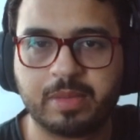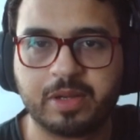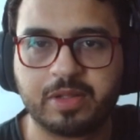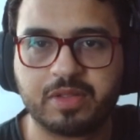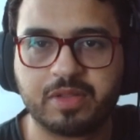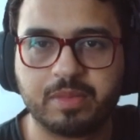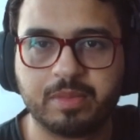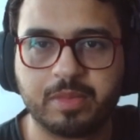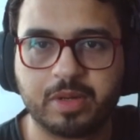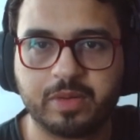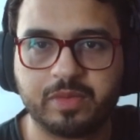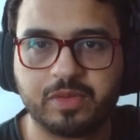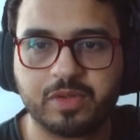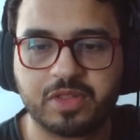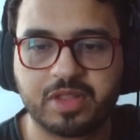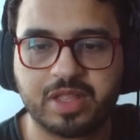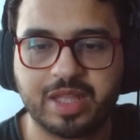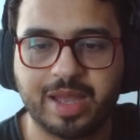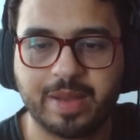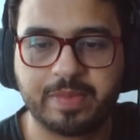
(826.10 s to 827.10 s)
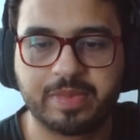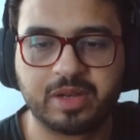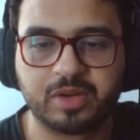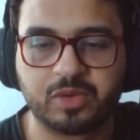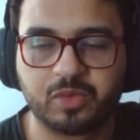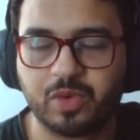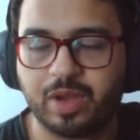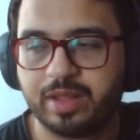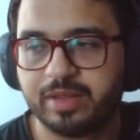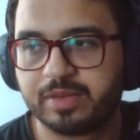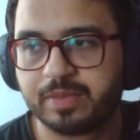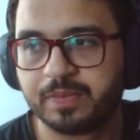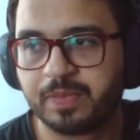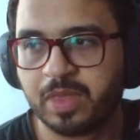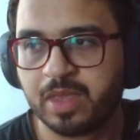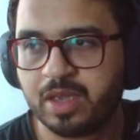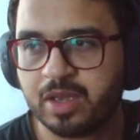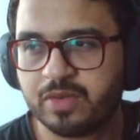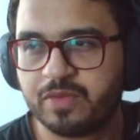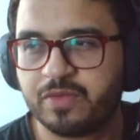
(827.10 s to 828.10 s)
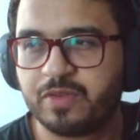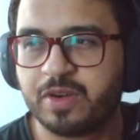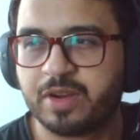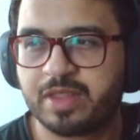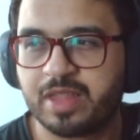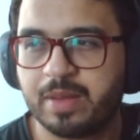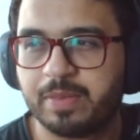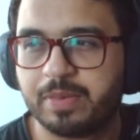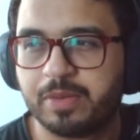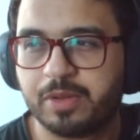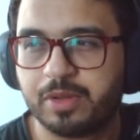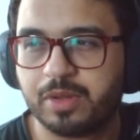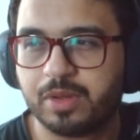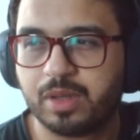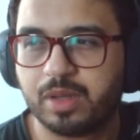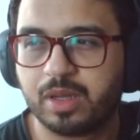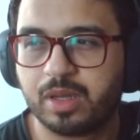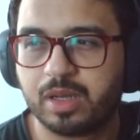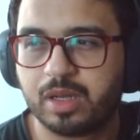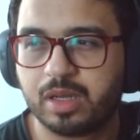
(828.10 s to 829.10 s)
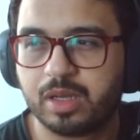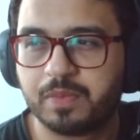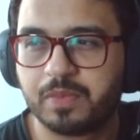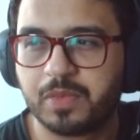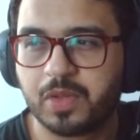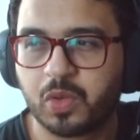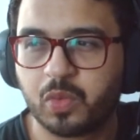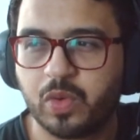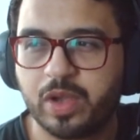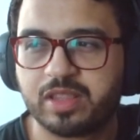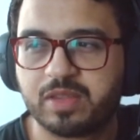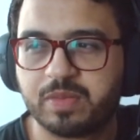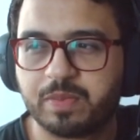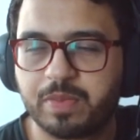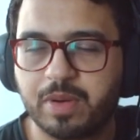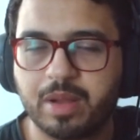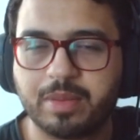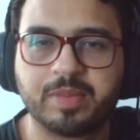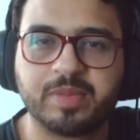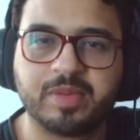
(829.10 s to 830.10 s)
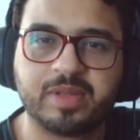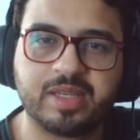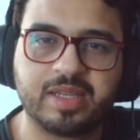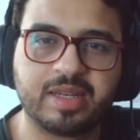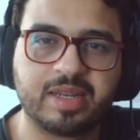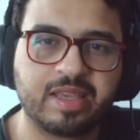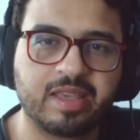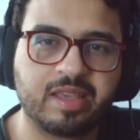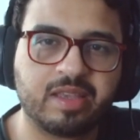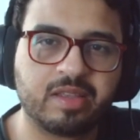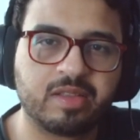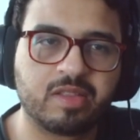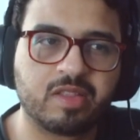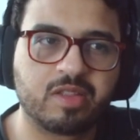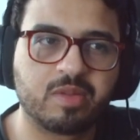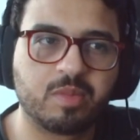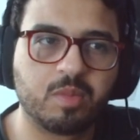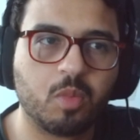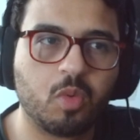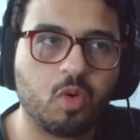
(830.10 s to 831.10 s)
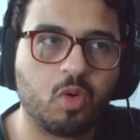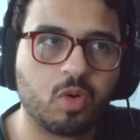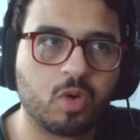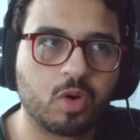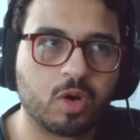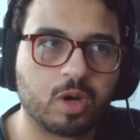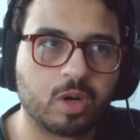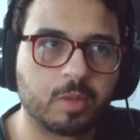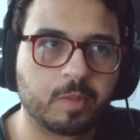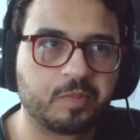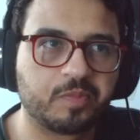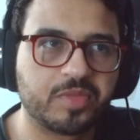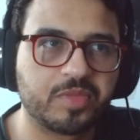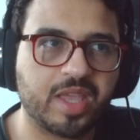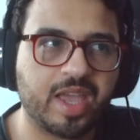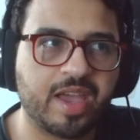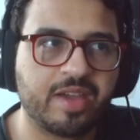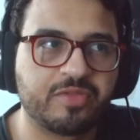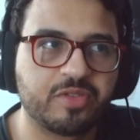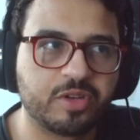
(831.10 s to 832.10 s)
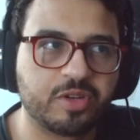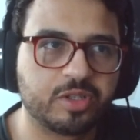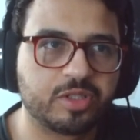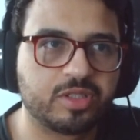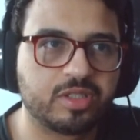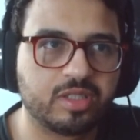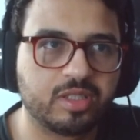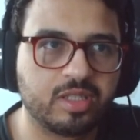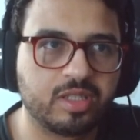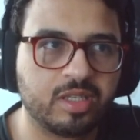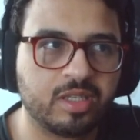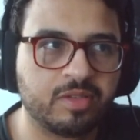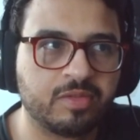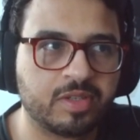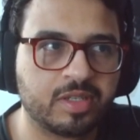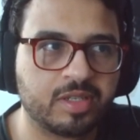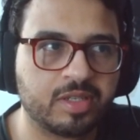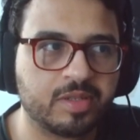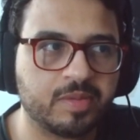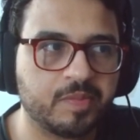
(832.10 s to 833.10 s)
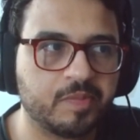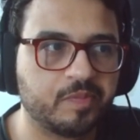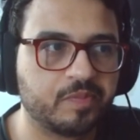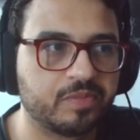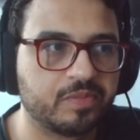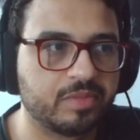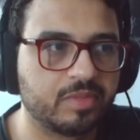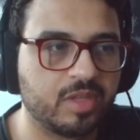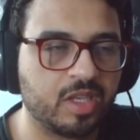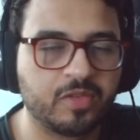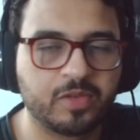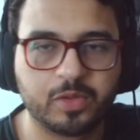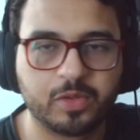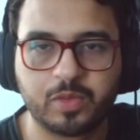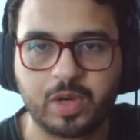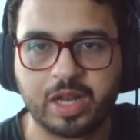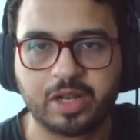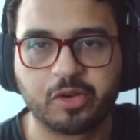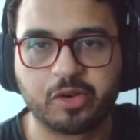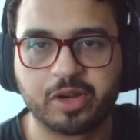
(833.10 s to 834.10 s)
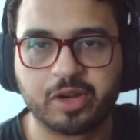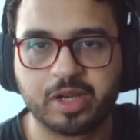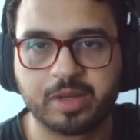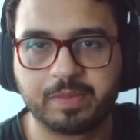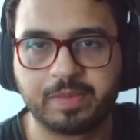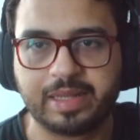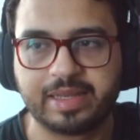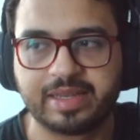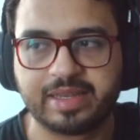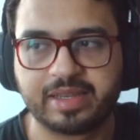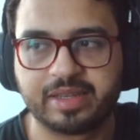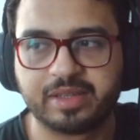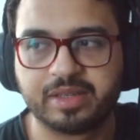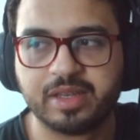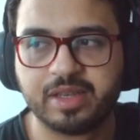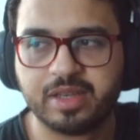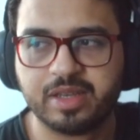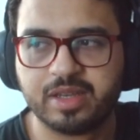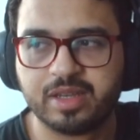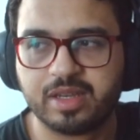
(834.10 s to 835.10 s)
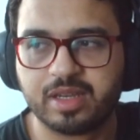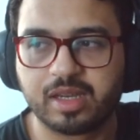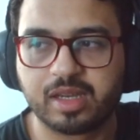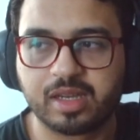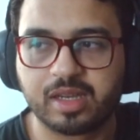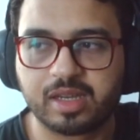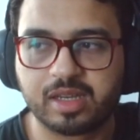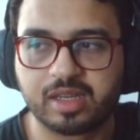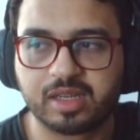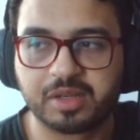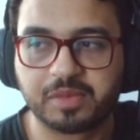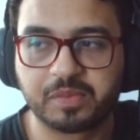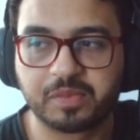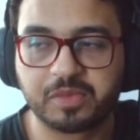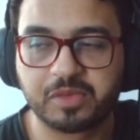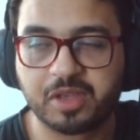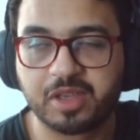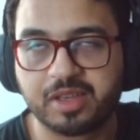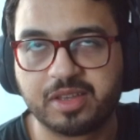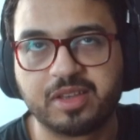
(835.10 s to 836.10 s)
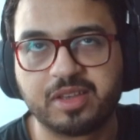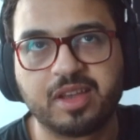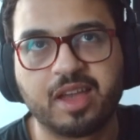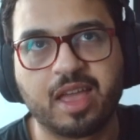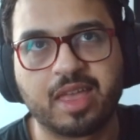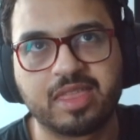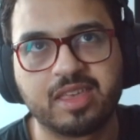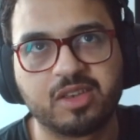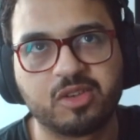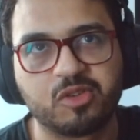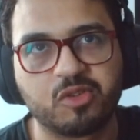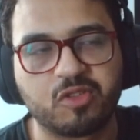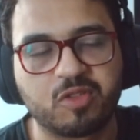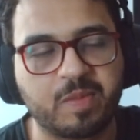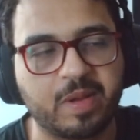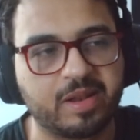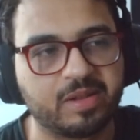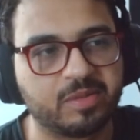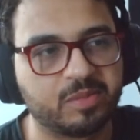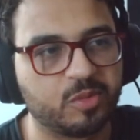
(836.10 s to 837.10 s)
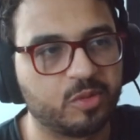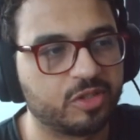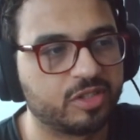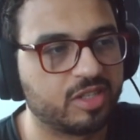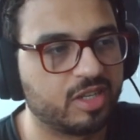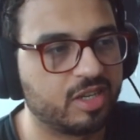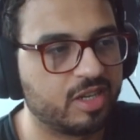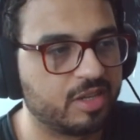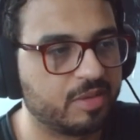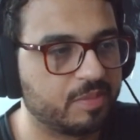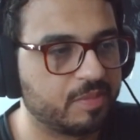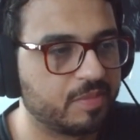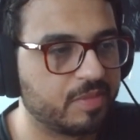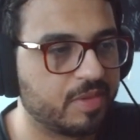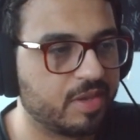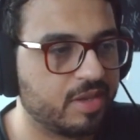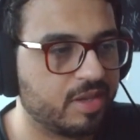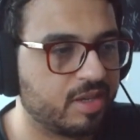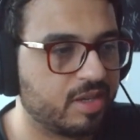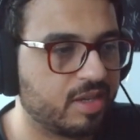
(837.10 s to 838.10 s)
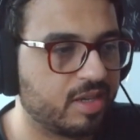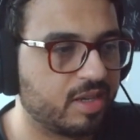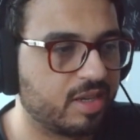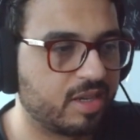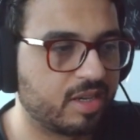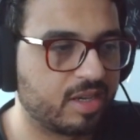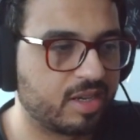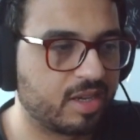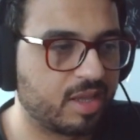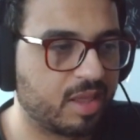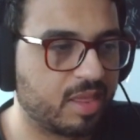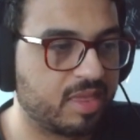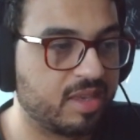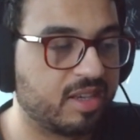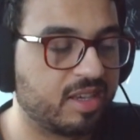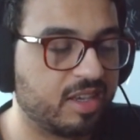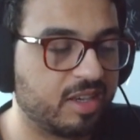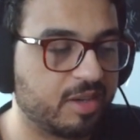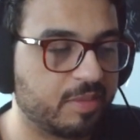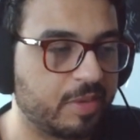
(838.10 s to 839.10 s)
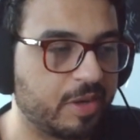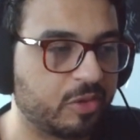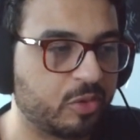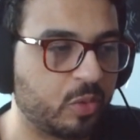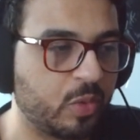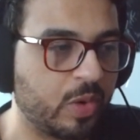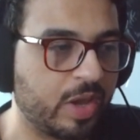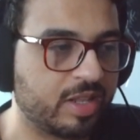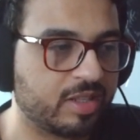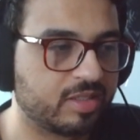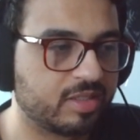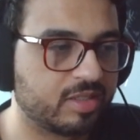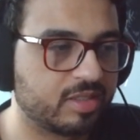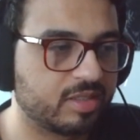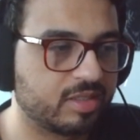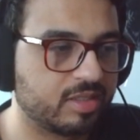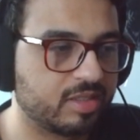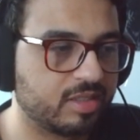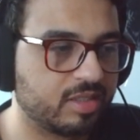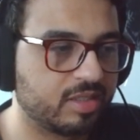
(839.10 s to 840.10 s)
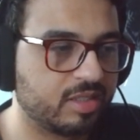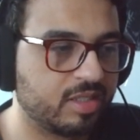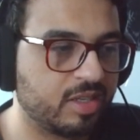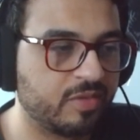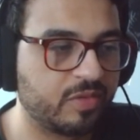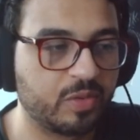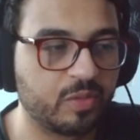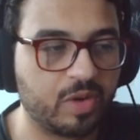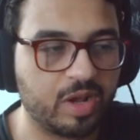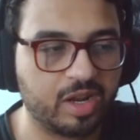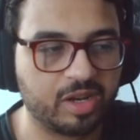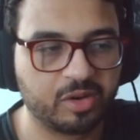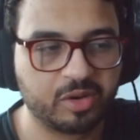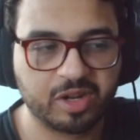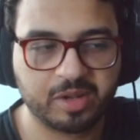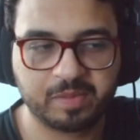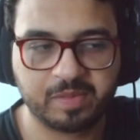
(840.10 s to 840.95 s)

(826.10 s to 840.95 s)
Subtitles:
about Marvel Snap than Gwent. For example, Gwent probably needs more effort even while you're not playing. I think you spend more time thinking about Gwent even while you're